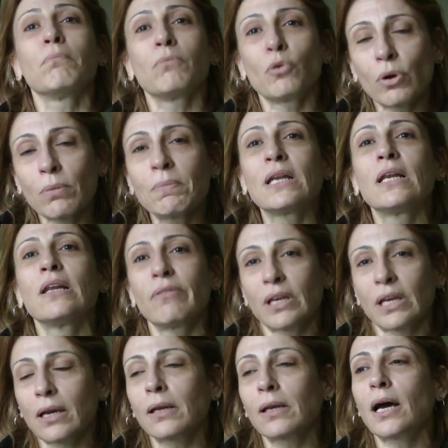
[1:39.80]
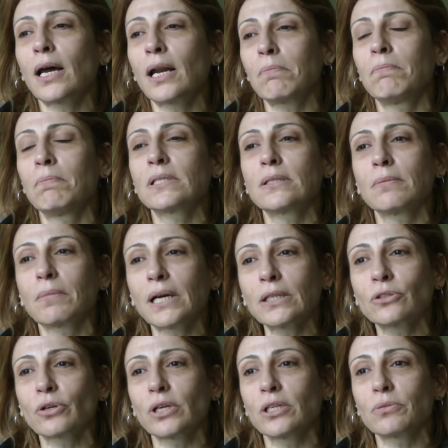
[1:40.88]
women living in Arab Muslim
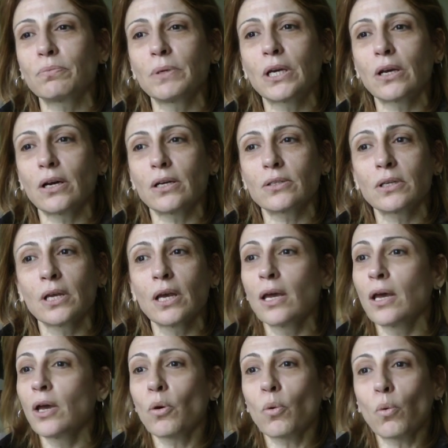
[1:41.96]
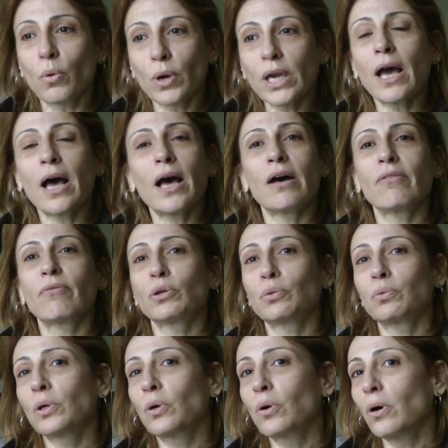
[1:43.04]
countries, because we have
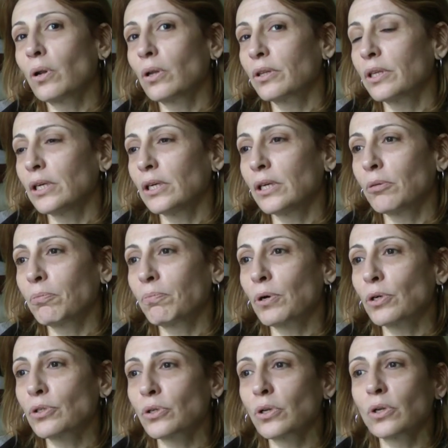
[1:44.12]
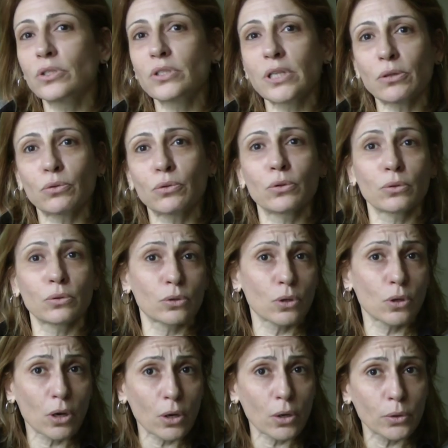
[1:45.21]
what we call the personal statute
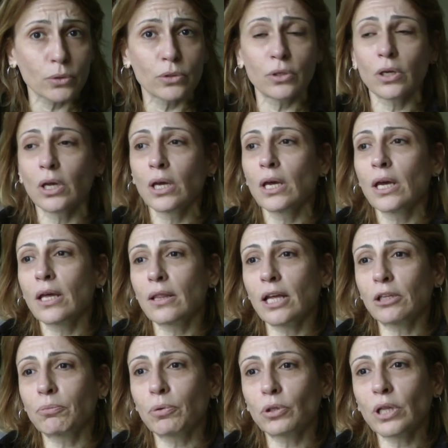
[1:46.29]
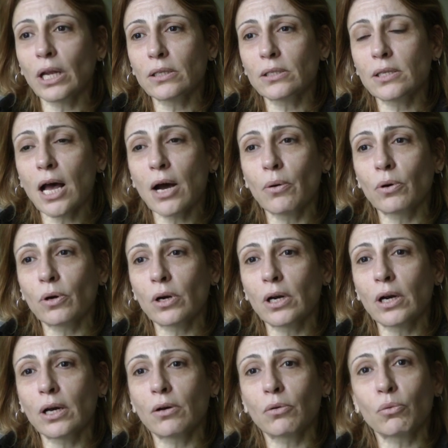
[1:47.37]
code that protects
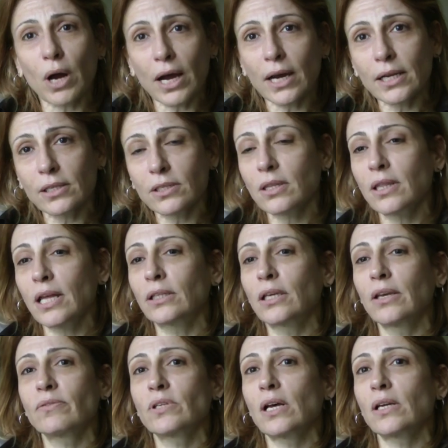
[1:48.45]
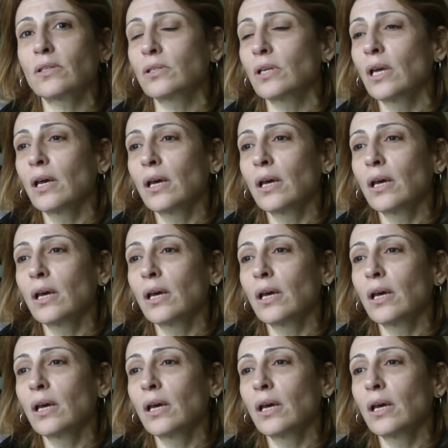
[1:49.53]
our rights, that gives us